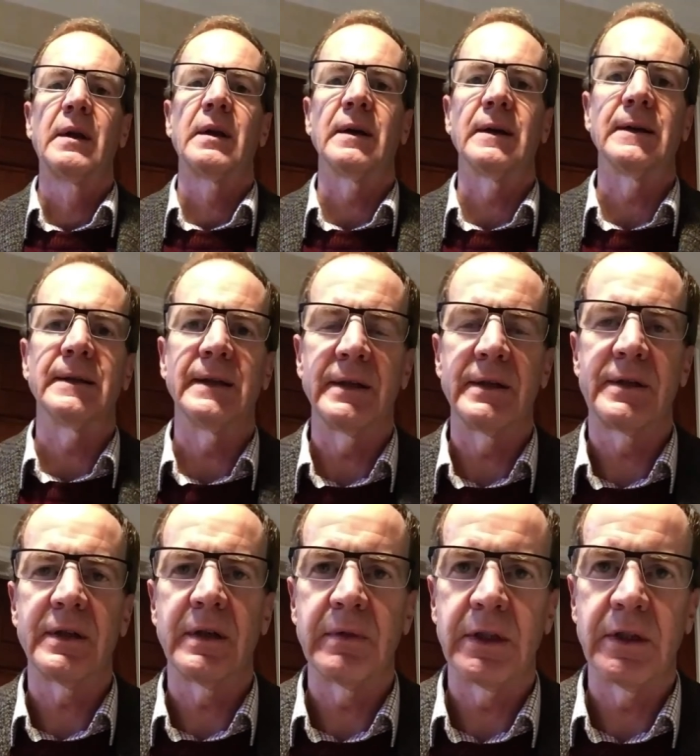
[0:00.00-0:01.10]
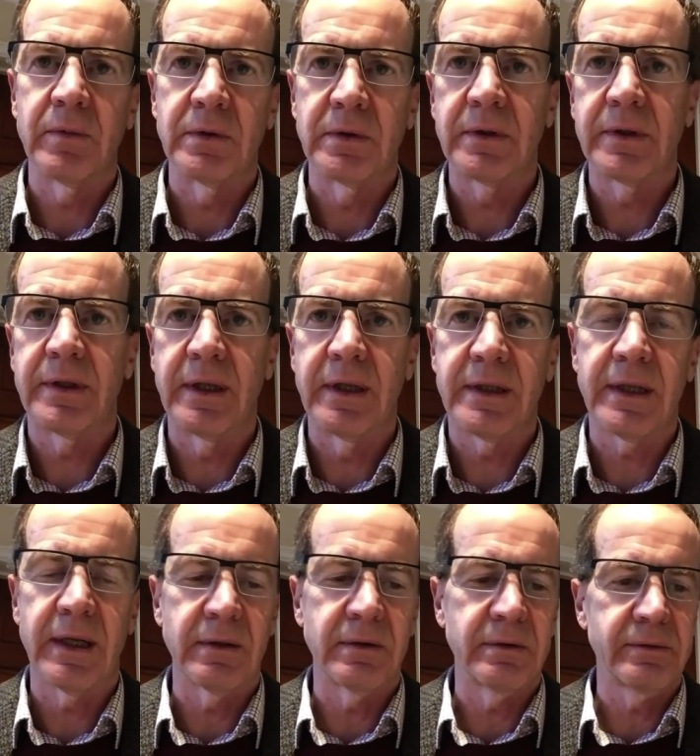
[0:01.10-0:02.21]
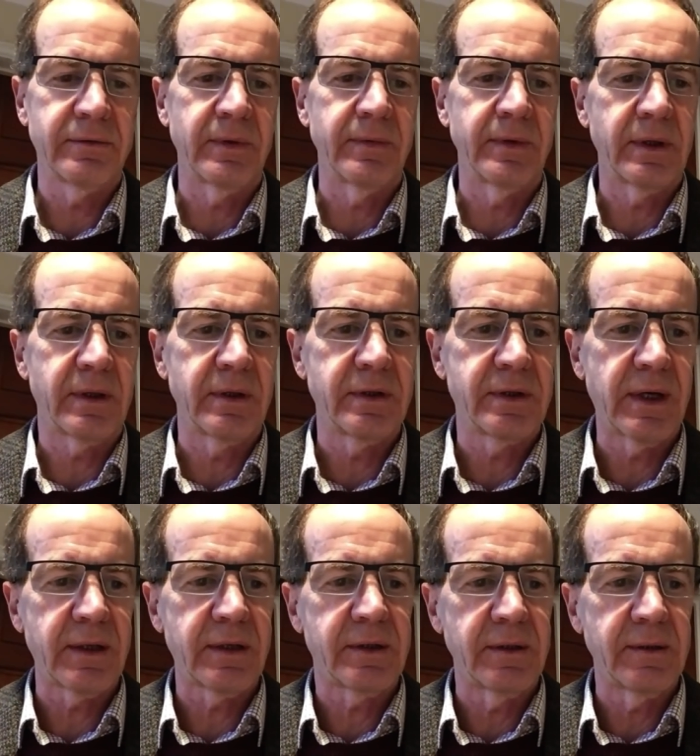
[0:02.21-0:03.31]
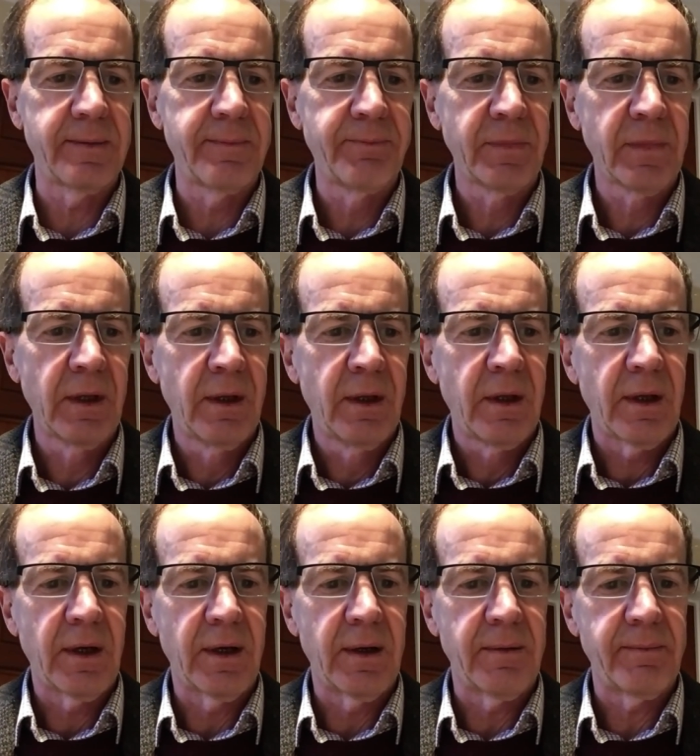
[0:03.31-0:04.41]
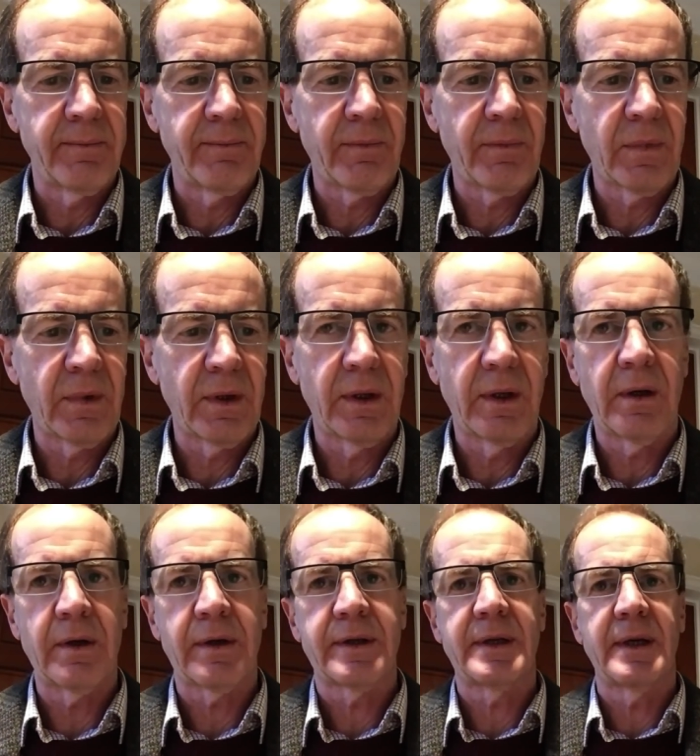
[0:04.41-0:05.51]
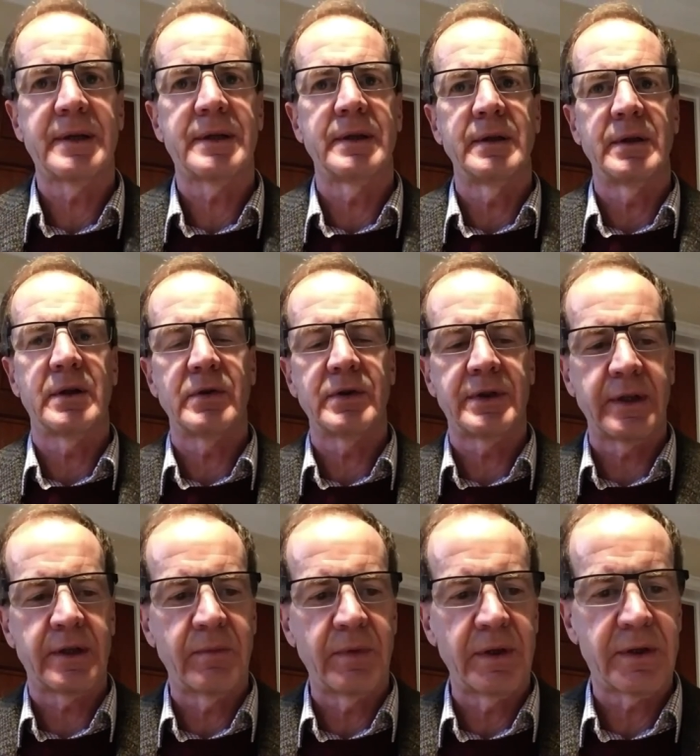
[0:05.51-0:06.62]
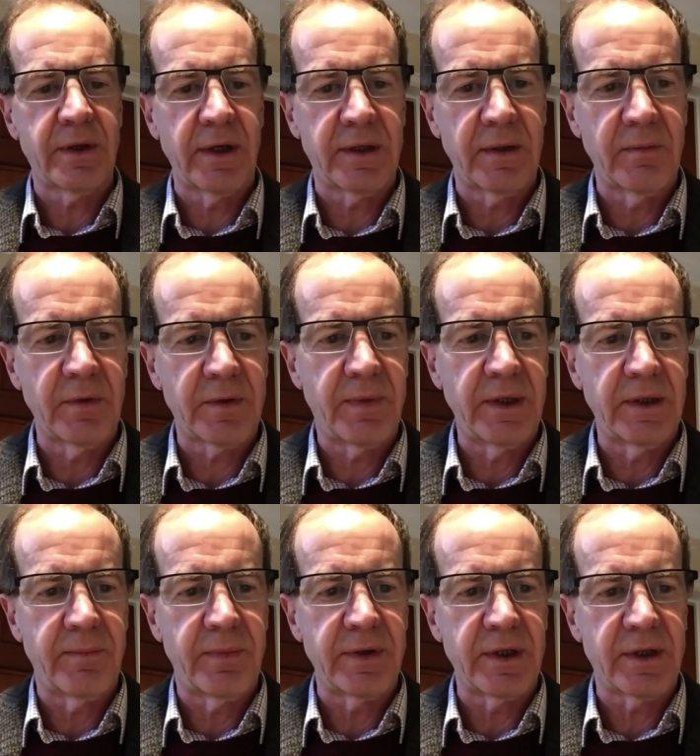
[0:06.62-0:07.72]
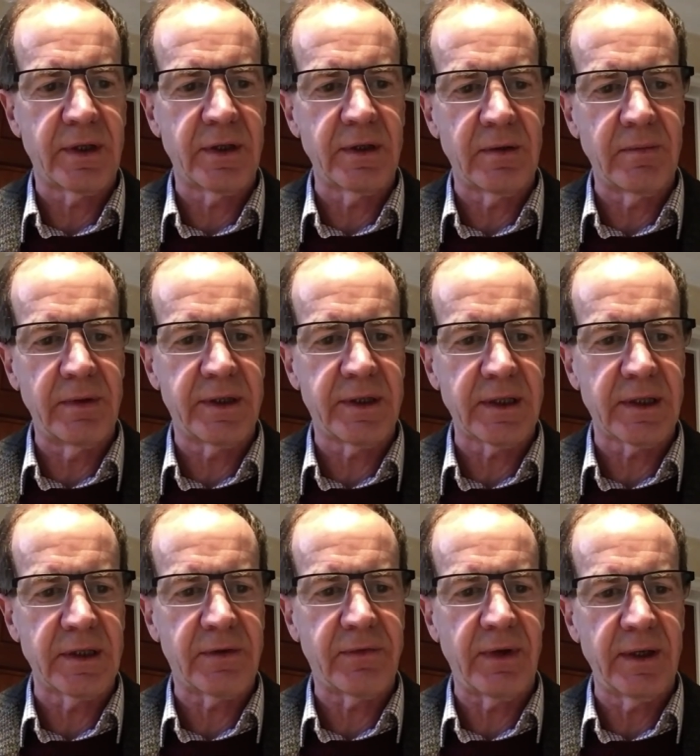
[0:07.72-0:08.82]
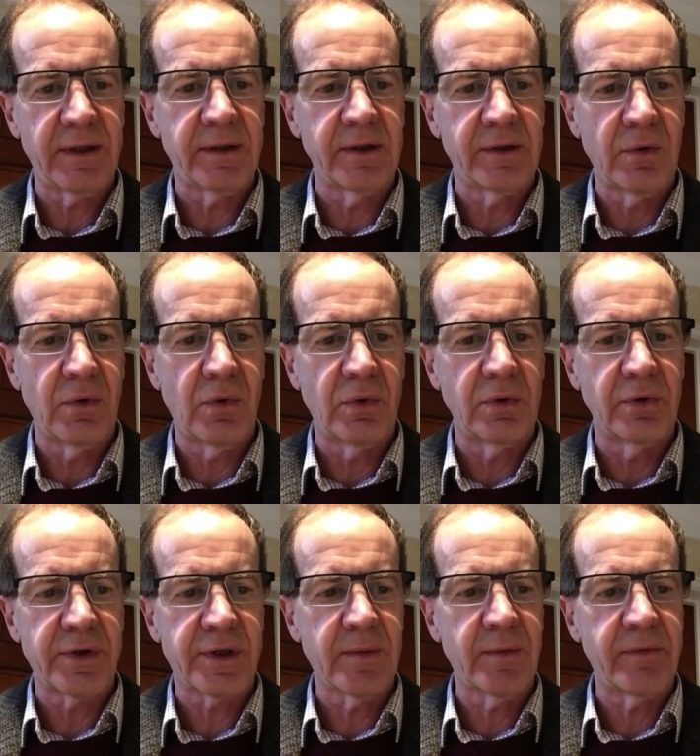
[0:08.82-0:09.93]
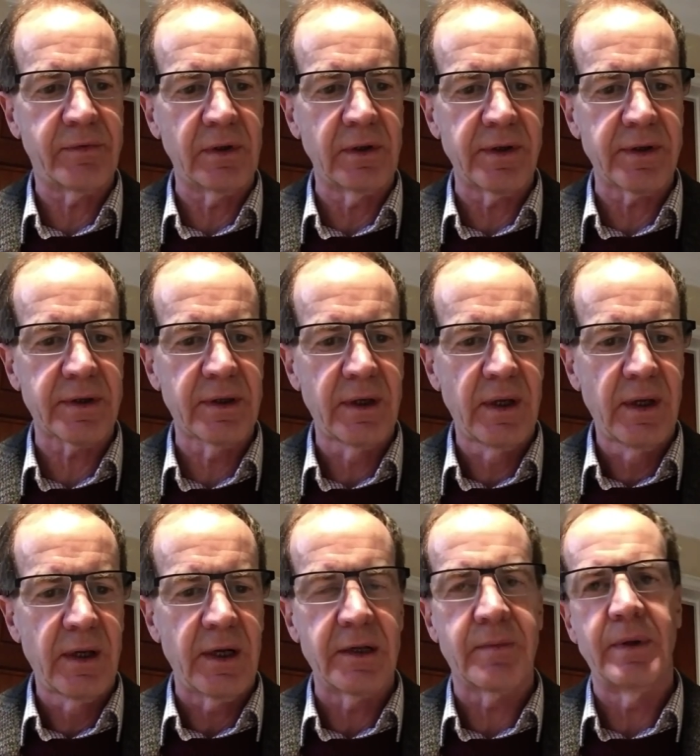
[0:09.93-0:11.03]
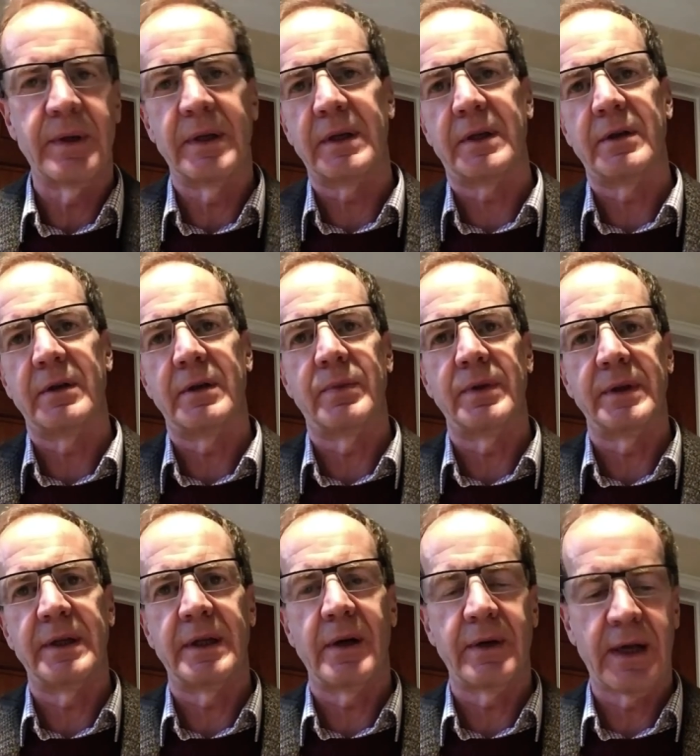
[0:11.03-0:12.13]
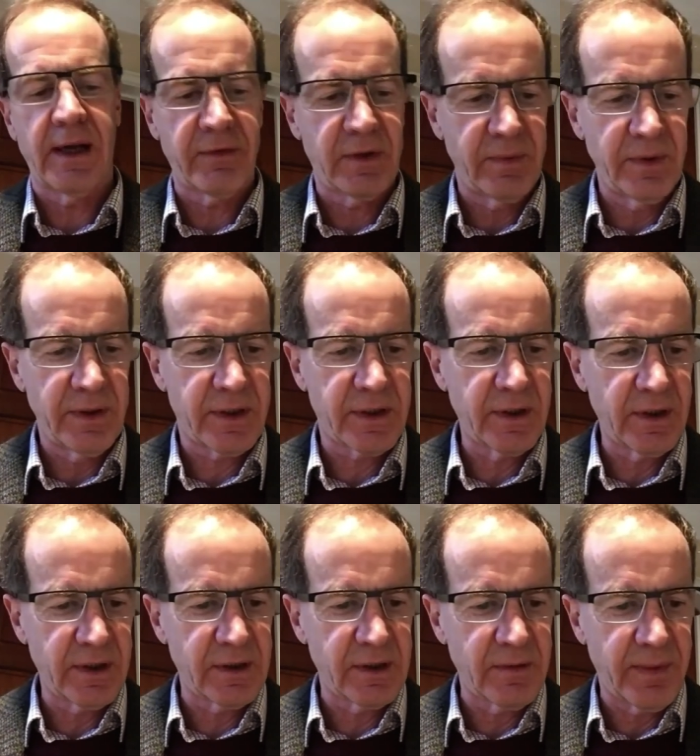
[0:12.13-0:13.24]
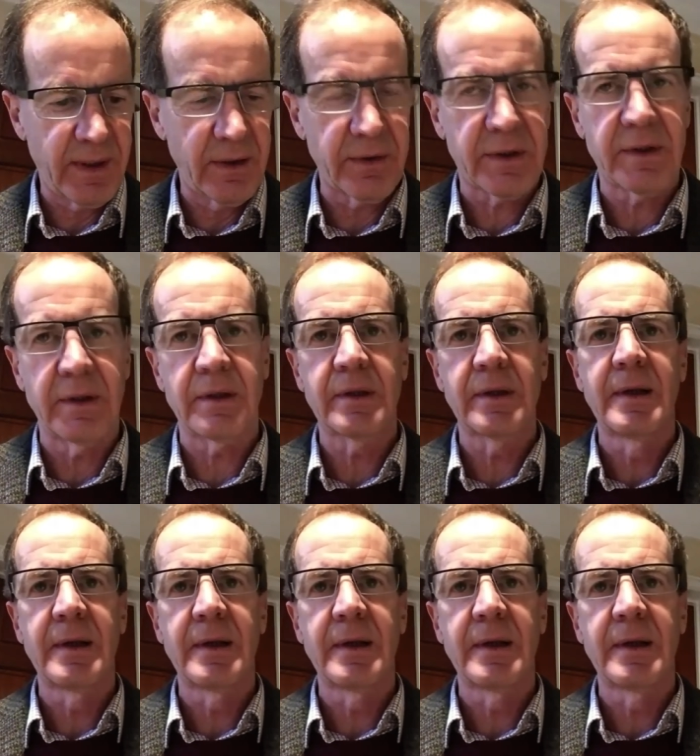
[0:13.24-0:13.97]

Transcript: uh, interminable detail from the contractor um, the architect and the contract administrator must be in a position to be satisfied that all or some of the loss has been incurred, but they don't have to be certain about it.